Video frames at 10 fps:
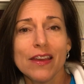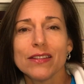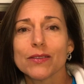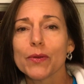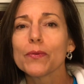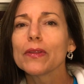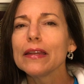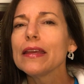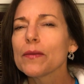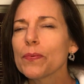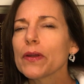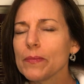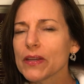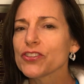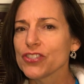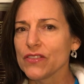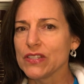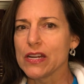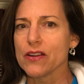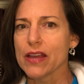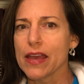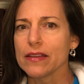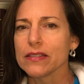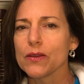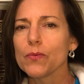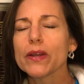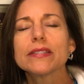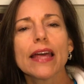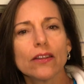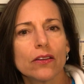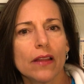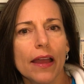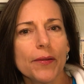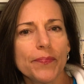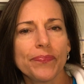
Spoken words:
So we really need a pretty big shift in our diet. So what does that look like?